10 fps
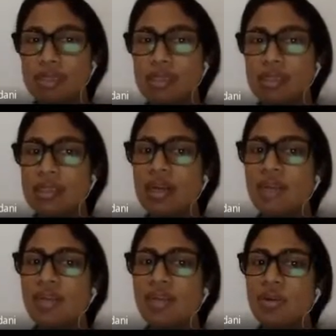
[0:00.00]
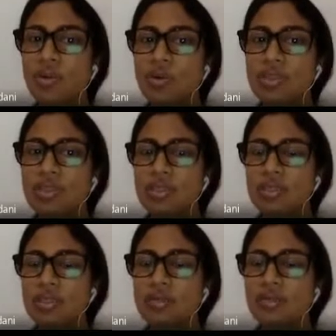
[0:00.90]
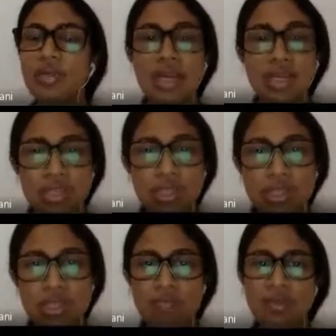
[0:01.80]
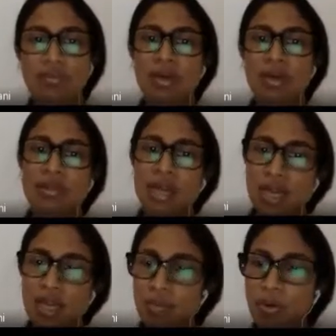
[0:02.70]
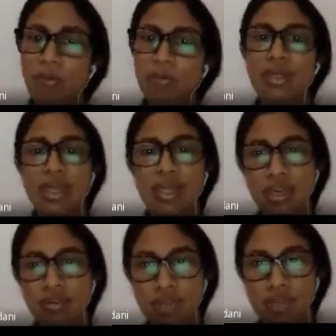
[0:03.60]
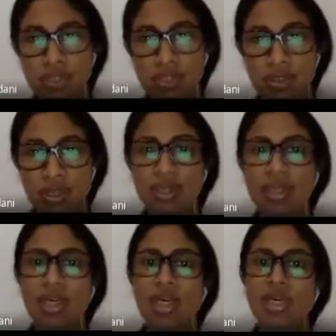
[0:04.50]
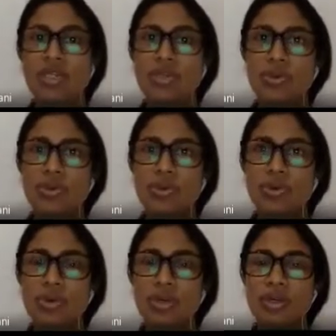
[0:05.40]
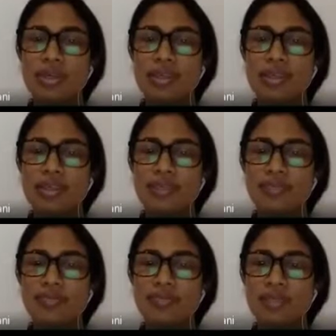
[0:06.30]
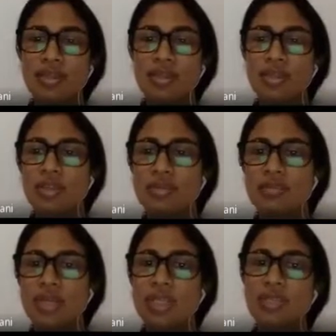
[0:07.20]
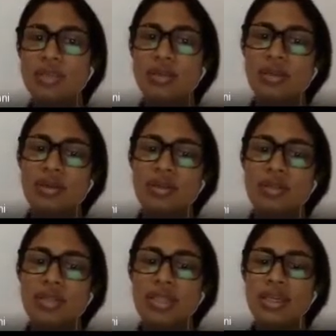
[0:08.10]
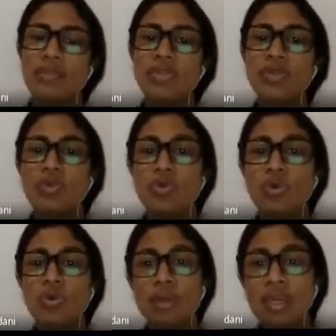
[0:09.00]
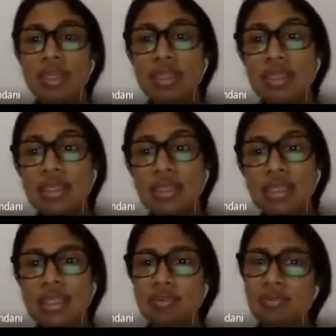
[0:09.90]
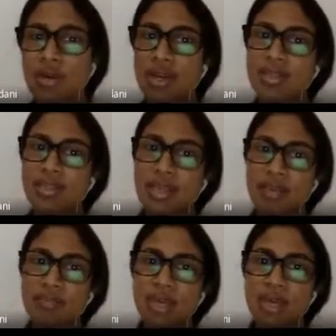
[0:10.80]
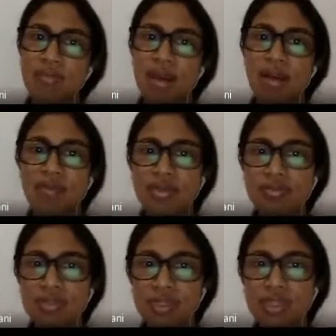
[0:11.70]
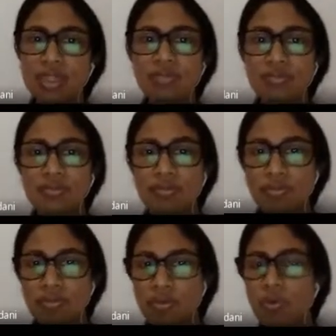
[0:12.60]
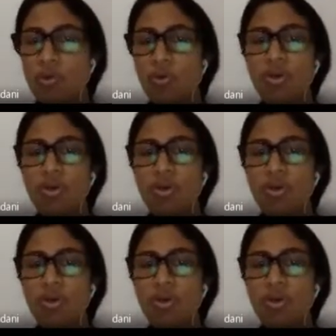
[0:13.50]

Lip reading: there are very close relationships among the unemployment and the inflation, right? So because there were so many theories evolved at the same time after World War